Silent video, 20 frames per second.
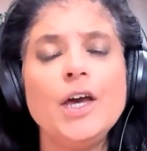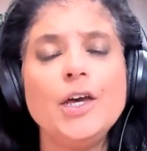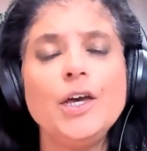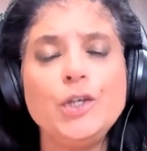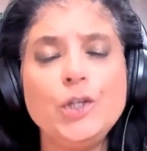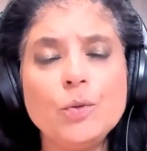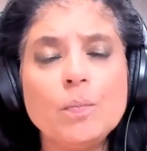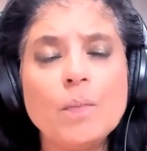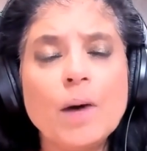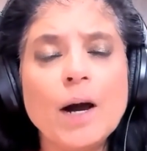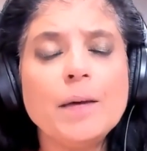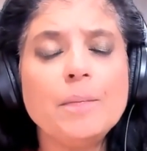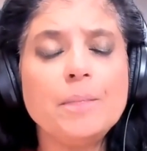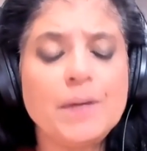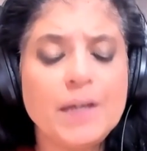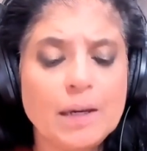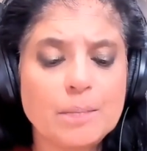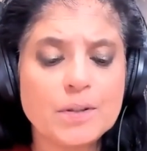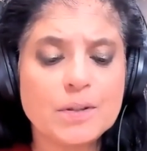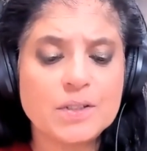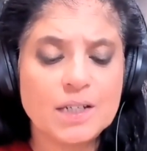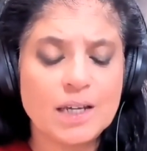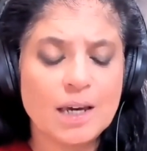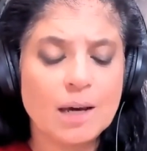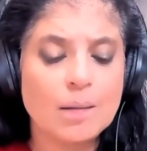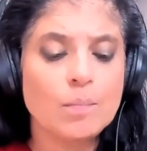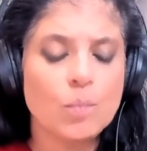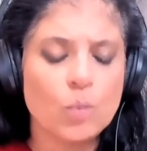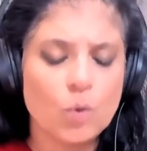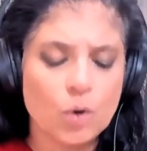You might be able to
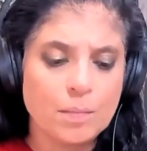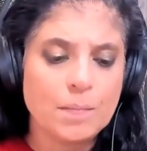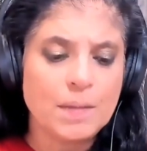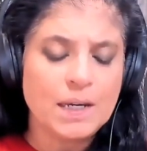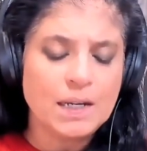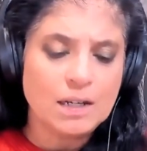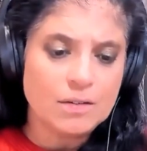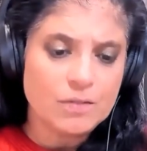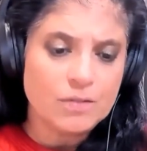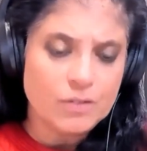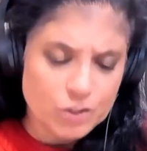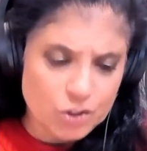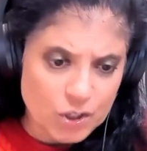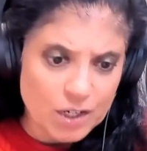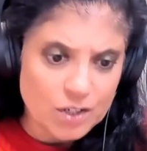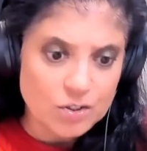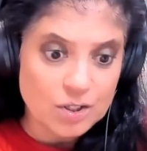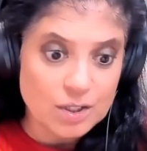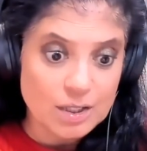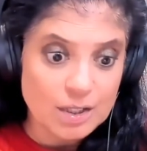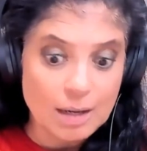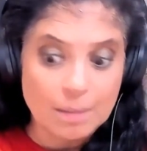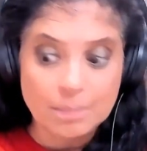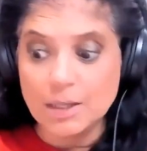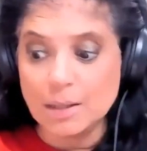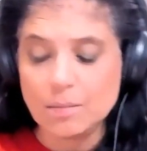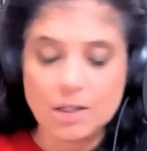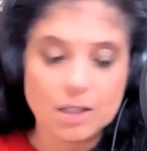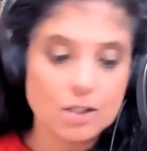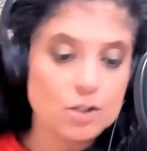get more meaningful change in them
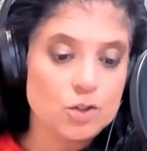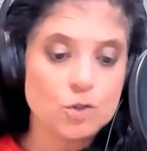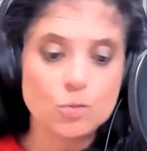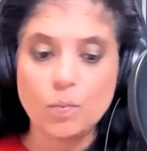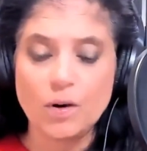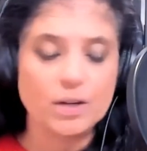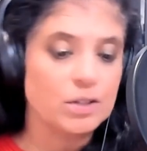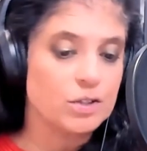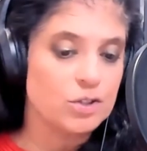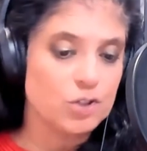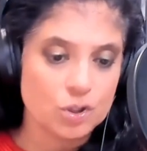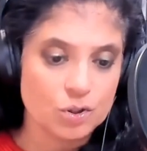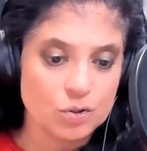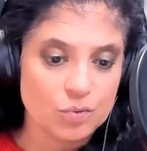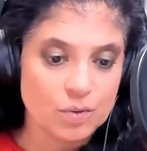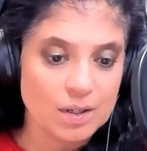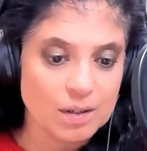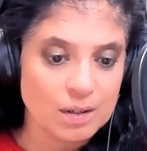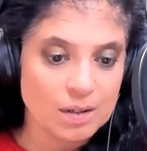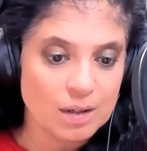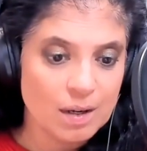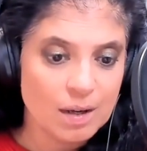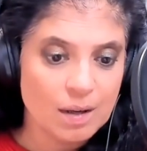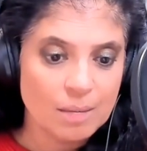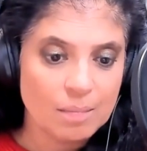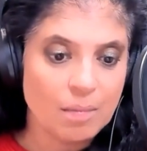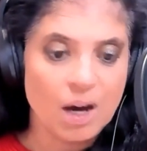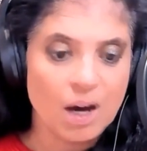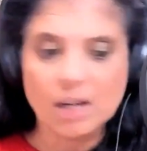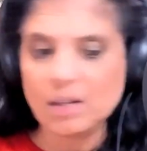than the spoiled children
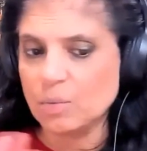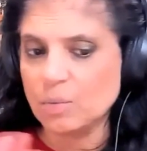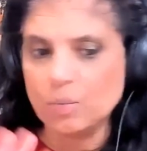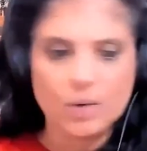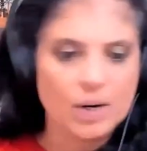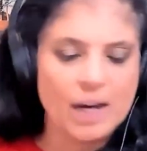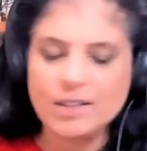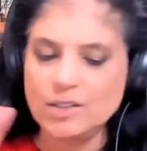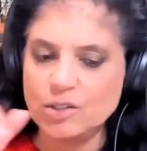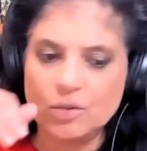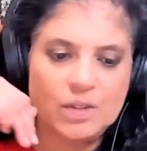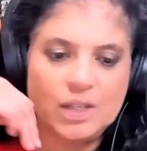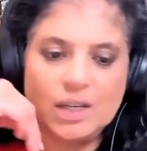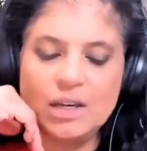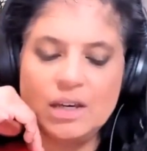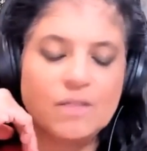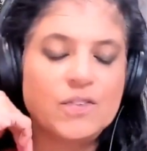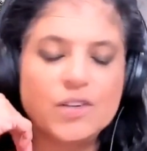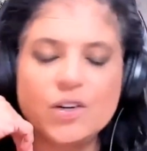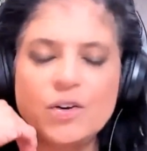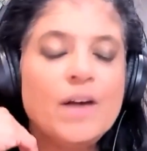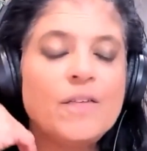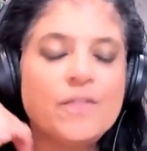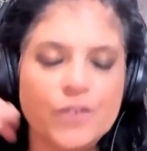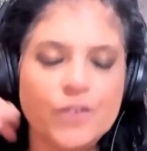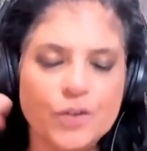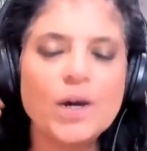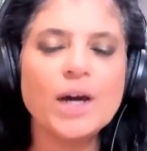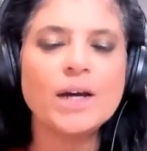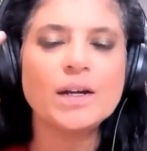model, where I don't think
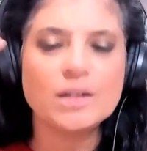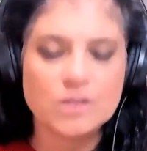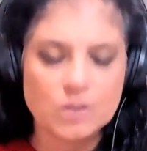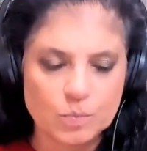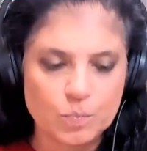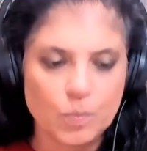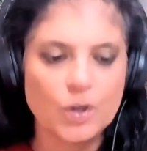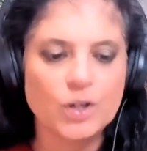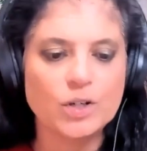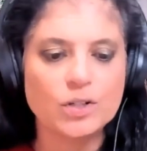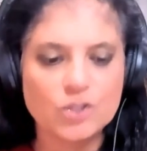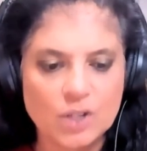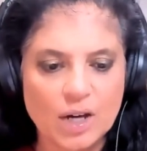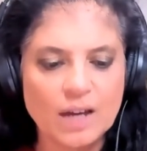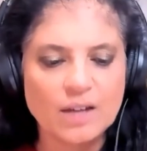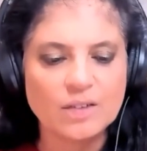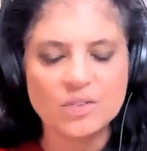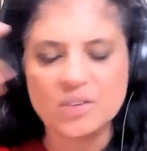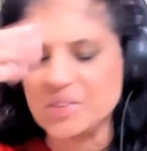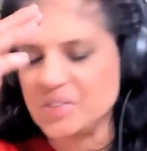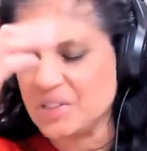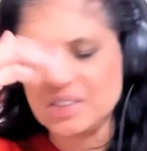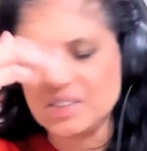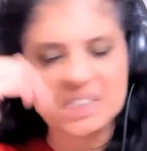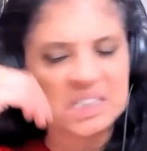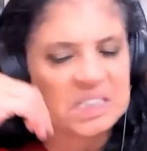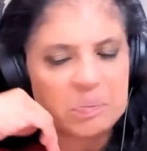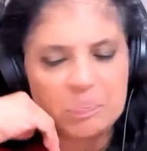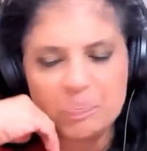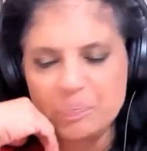if you get a spoiled child
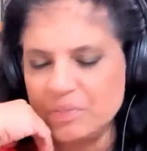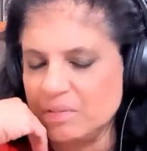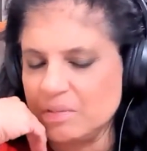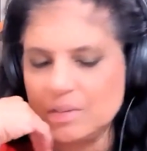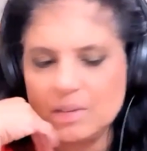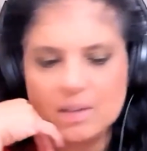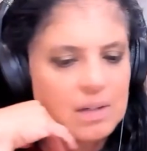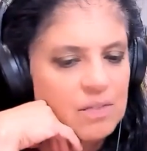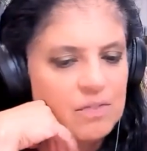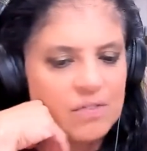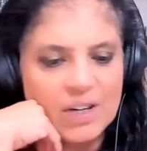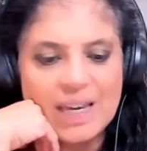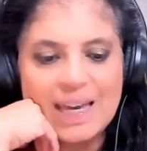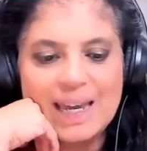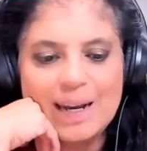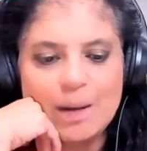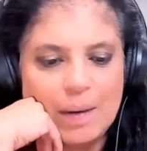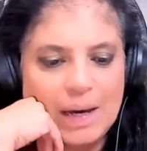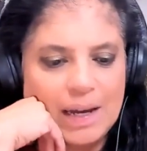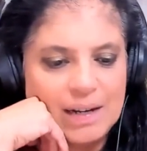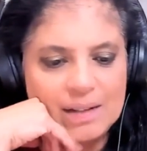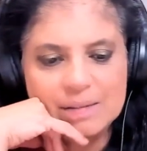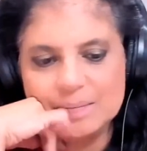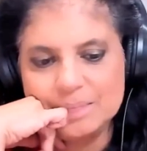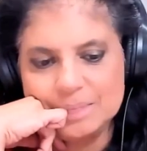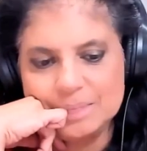narcissist, forget about it.